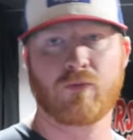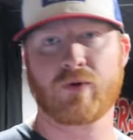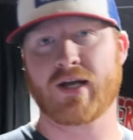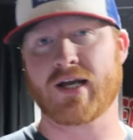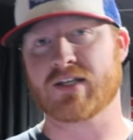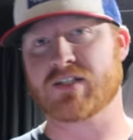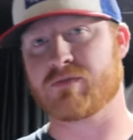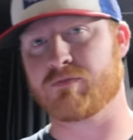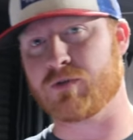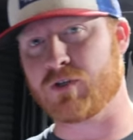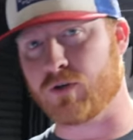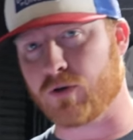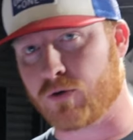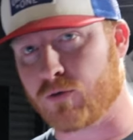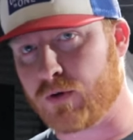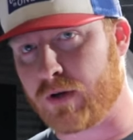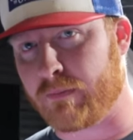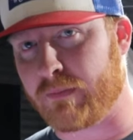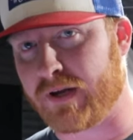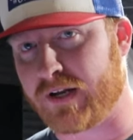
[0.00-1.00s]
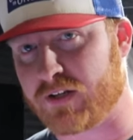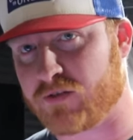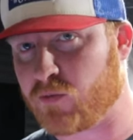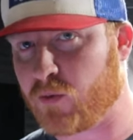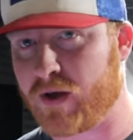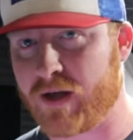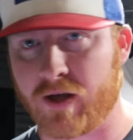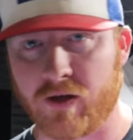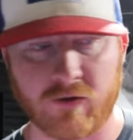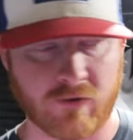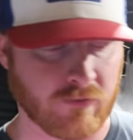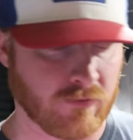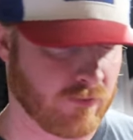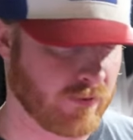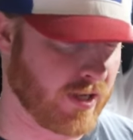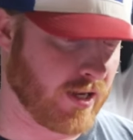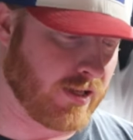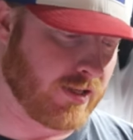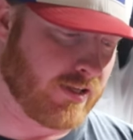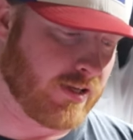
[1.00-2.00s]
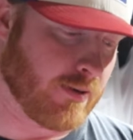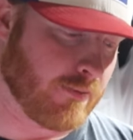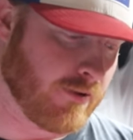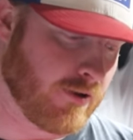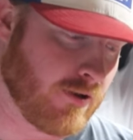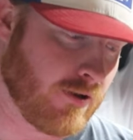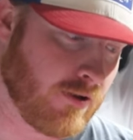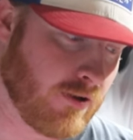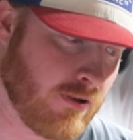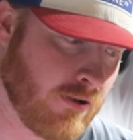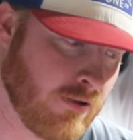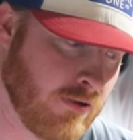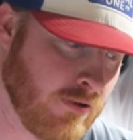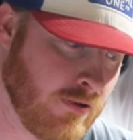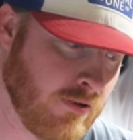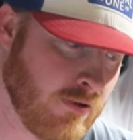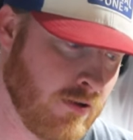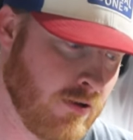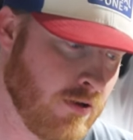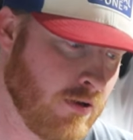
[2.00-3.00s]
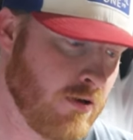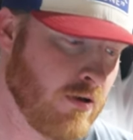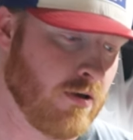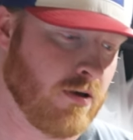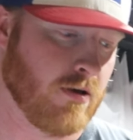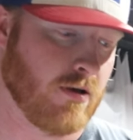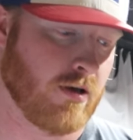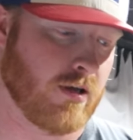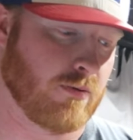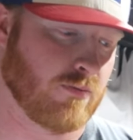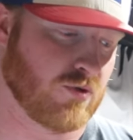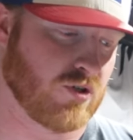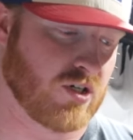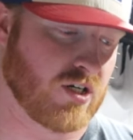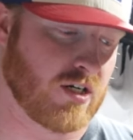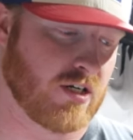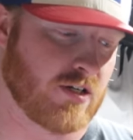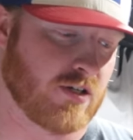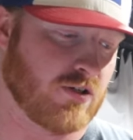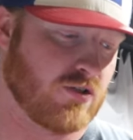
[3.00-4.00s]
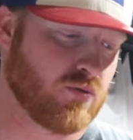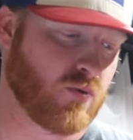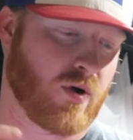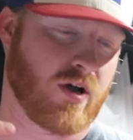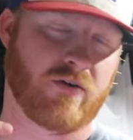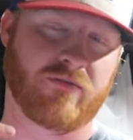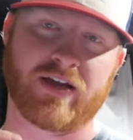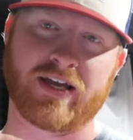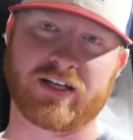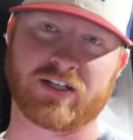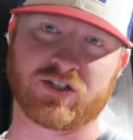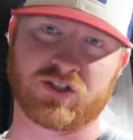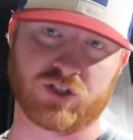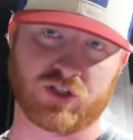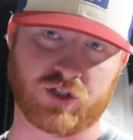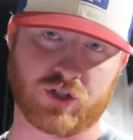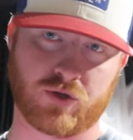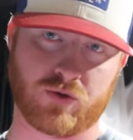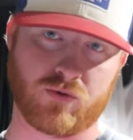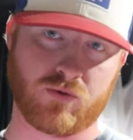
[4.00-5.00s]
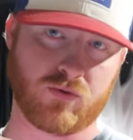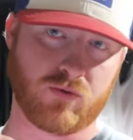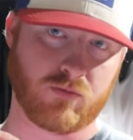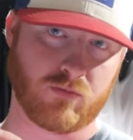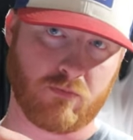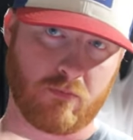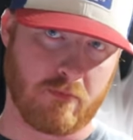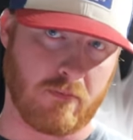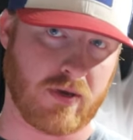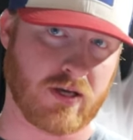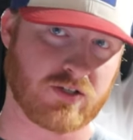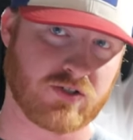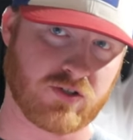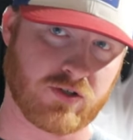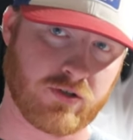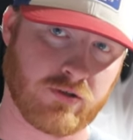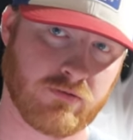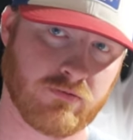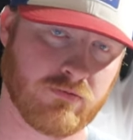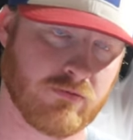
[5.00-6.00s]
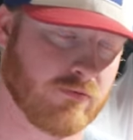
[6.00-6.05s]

We got some new equipment as well. We got a Yamaha MG12XU mixer.